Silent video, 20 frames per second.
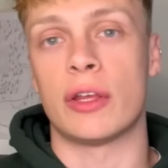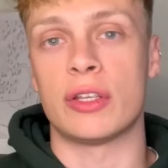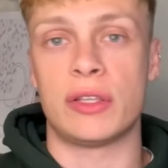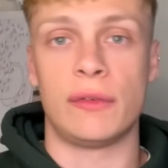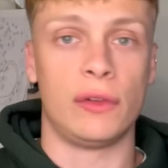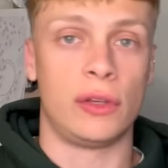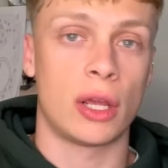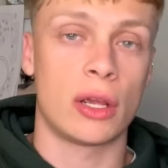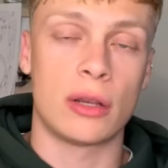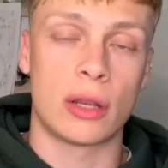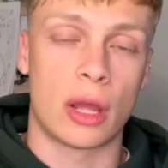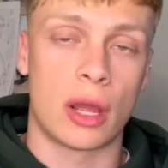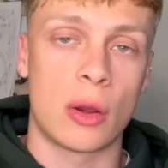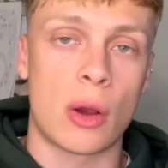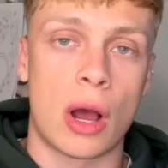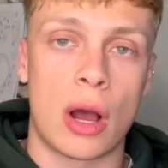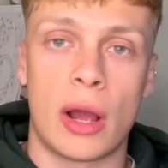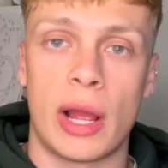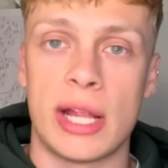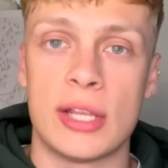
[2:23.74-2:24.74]
of you who don't know,
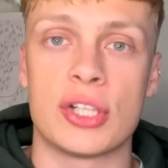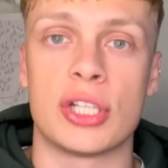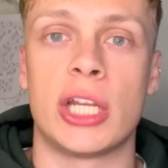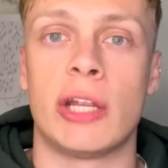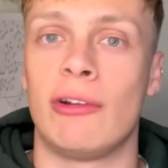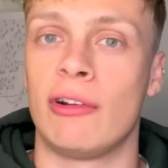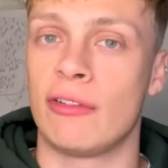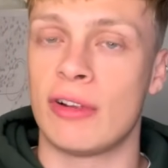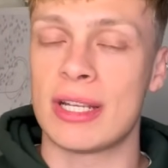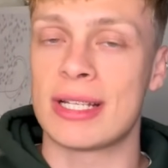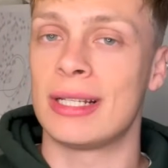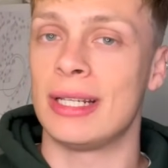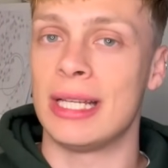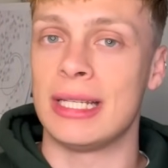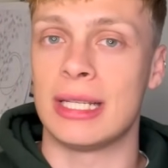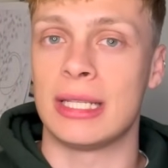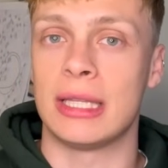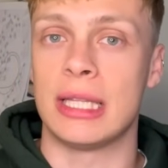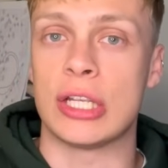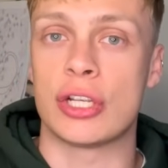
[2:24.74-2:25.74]
Art Engineering recently
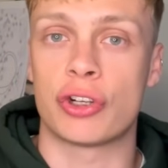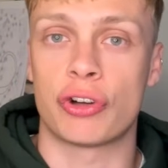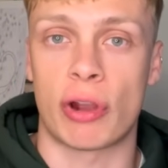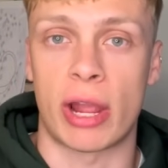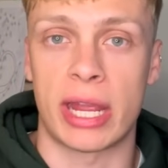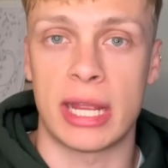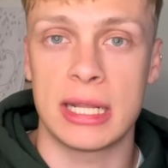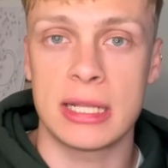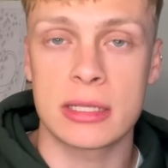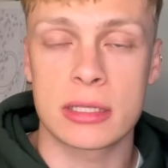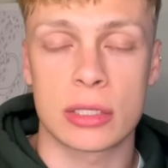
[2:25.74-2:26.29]
did the trains,